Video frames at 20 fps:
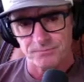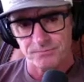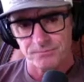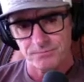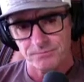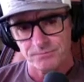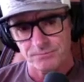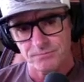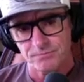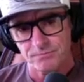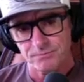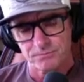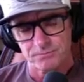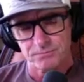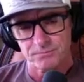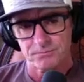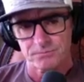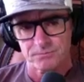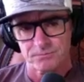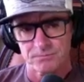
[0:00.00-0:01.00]

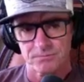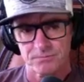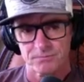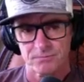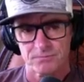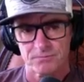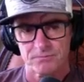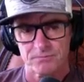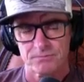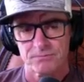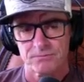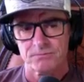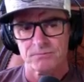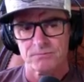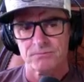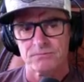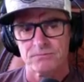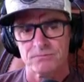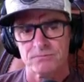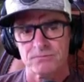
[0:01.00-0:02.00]

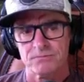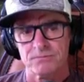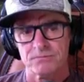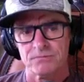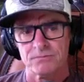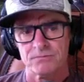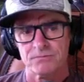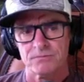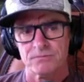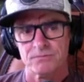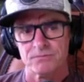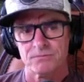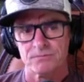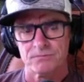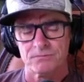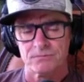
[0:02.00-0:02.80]
(not speaking)